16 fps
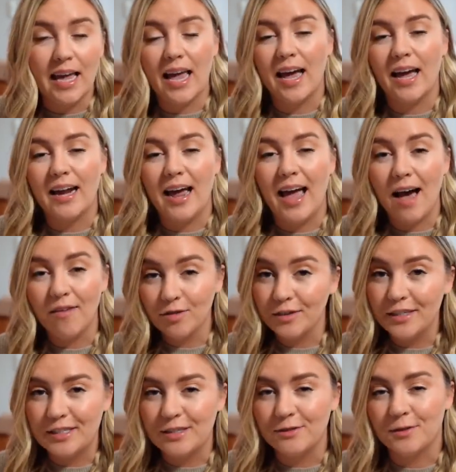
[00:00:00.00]
and I have a
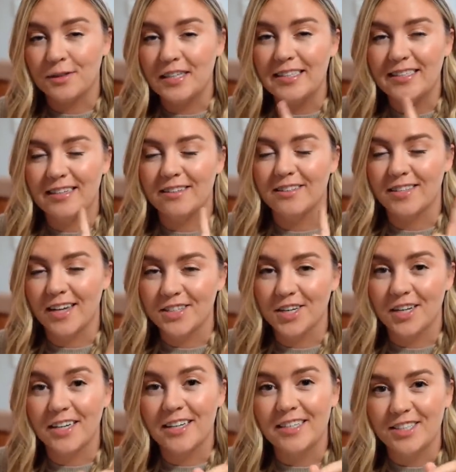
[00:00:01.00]
reason for this, and I'll
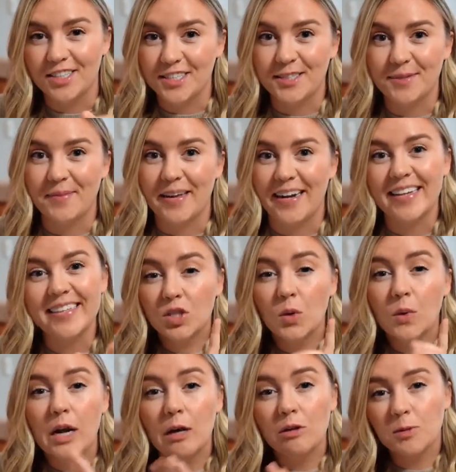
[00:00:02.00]
touch on it in just a minute.
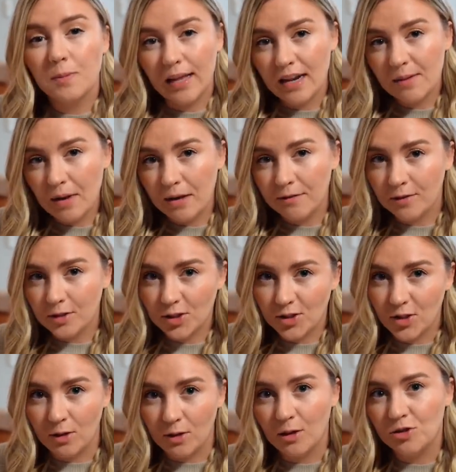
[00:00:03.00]
So when I was planning my
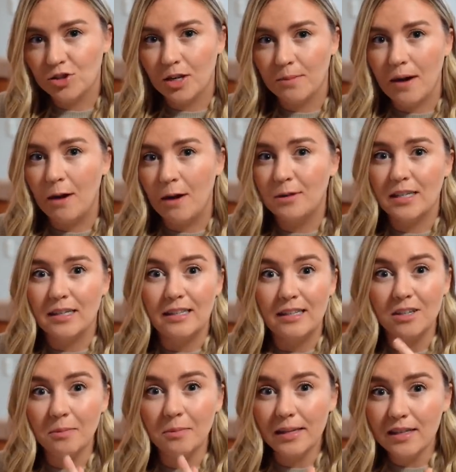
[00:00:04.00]
first solo trip, I was a
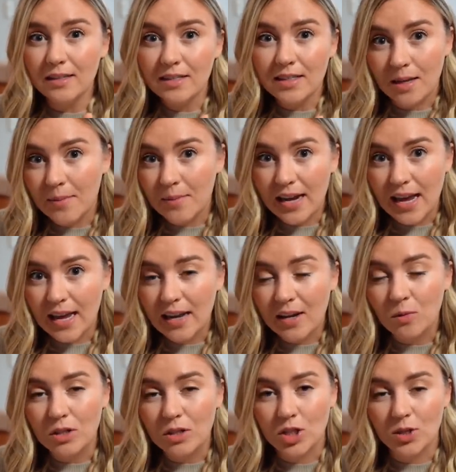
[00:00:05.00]
little bit
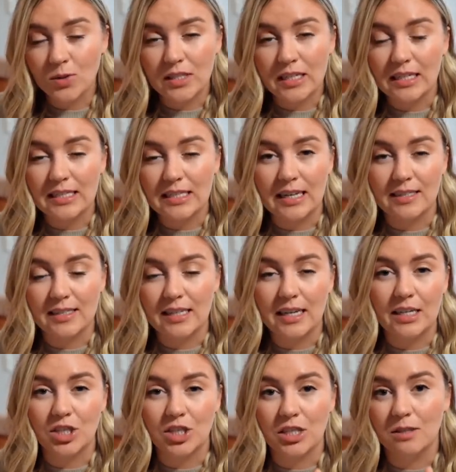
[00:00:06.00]
intimidated when choosing a
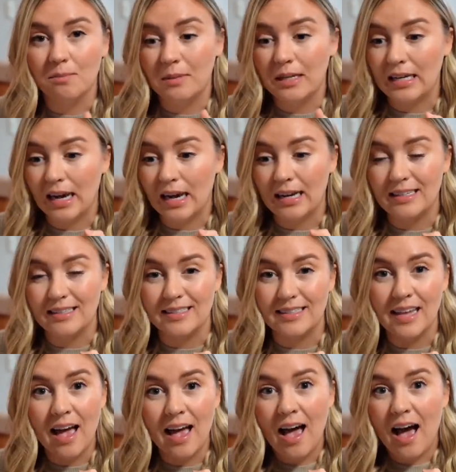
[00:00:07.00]
destination
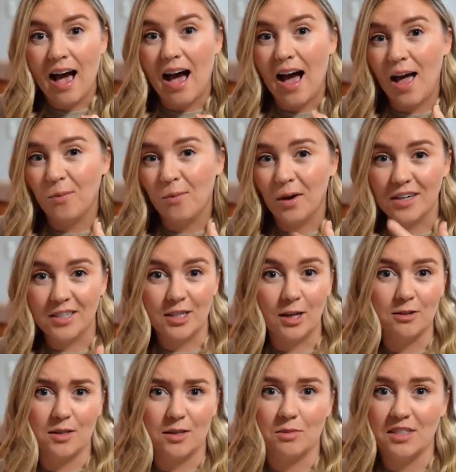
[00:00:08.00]
because I wanted to
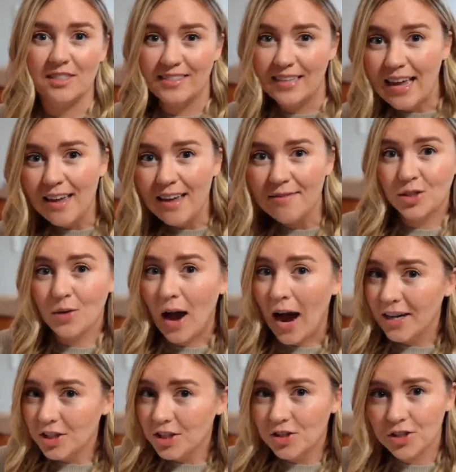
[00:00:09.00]
go somewhere safe. So
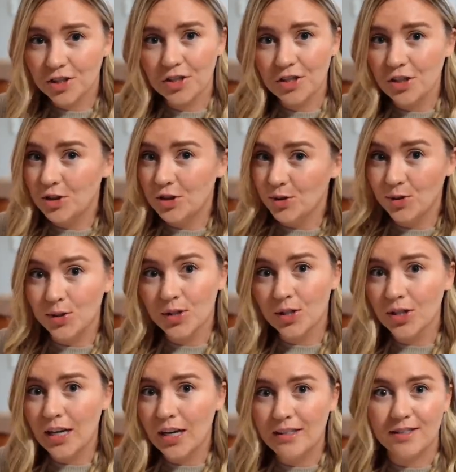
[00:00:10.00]
I just turned to
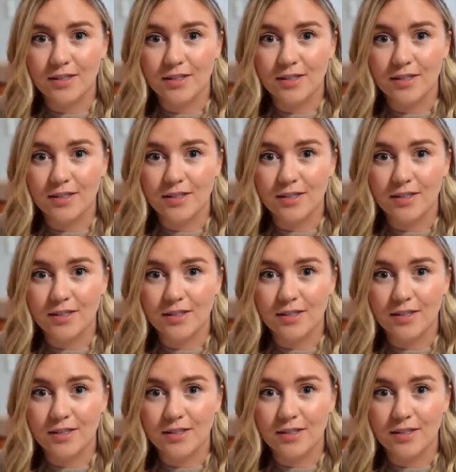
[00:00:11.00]
Google and